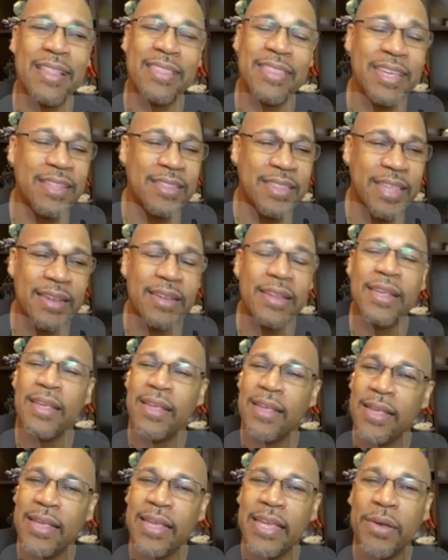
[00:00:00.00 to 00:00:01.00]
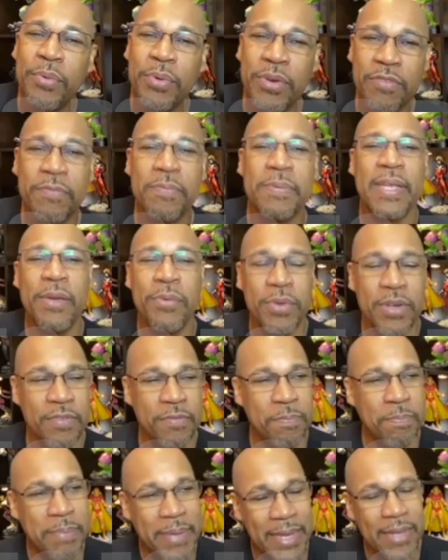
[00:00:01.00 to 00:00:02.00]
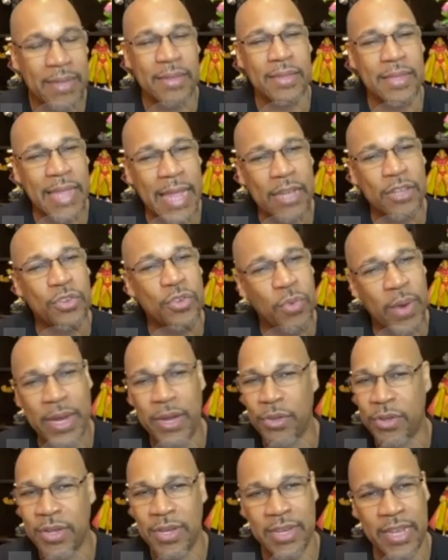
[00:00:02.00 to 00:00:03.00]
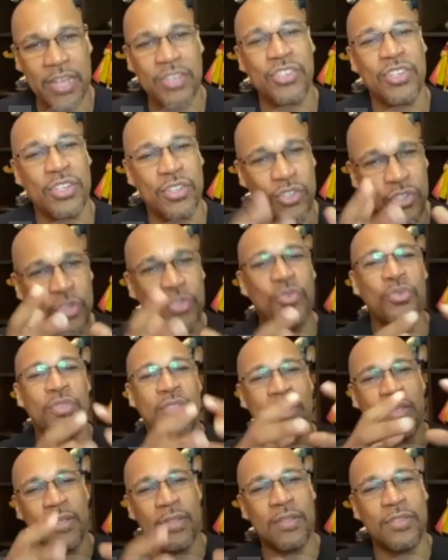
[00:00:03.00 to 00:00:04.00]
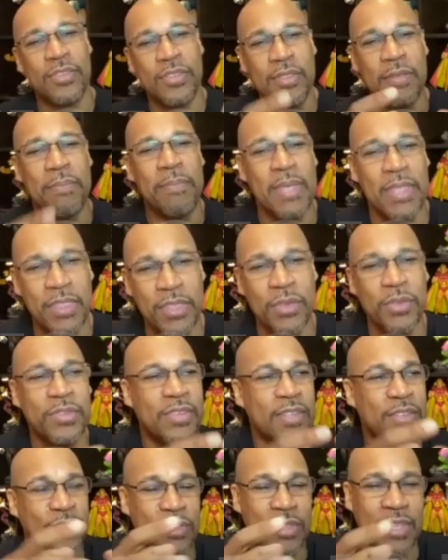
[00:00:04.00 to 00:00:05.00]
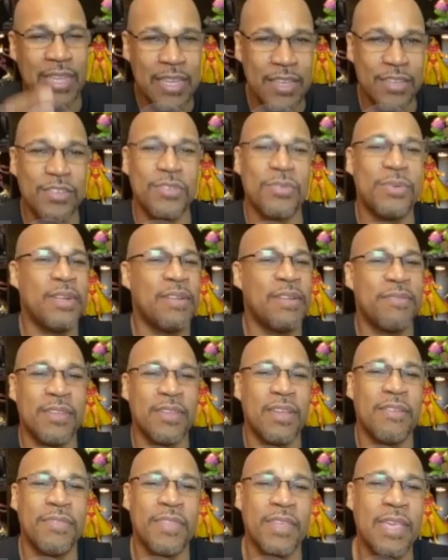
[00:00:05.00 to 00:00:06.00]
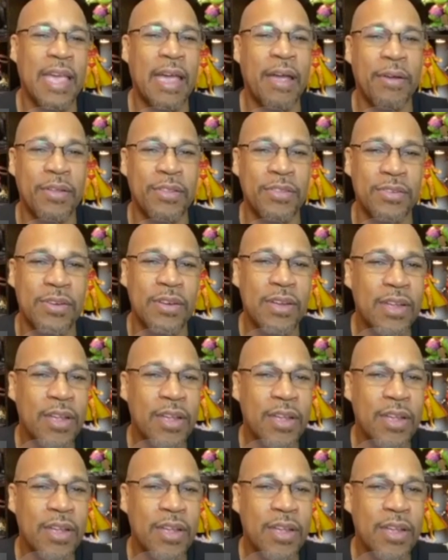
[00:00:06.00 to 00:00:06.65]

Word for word: I think that it would have it would have been that greater connection to the to the mythos and to the history of the of the character let,